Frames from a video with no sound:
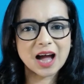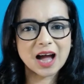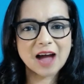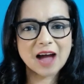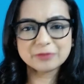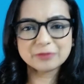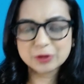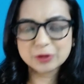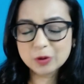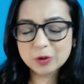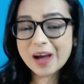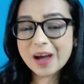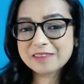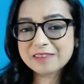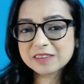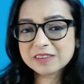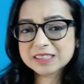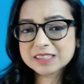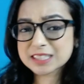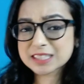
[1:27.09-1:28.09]
have you
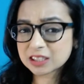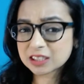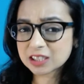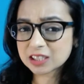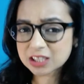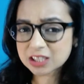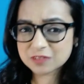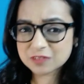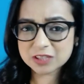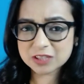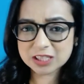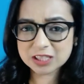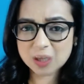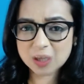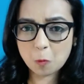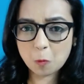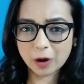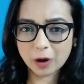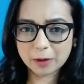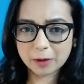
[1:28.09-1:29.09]
ever searched for
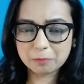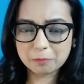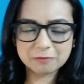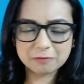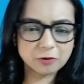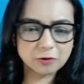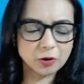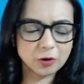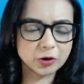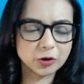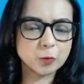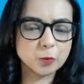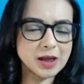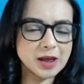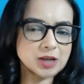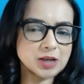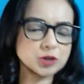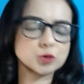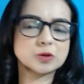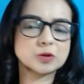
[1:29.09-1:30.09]
someone before you
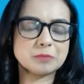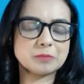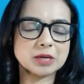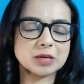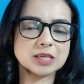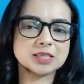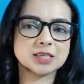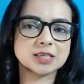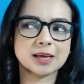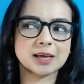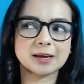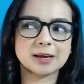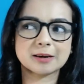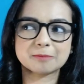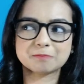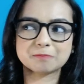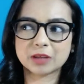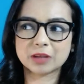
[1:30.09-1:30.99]
went to a meeting?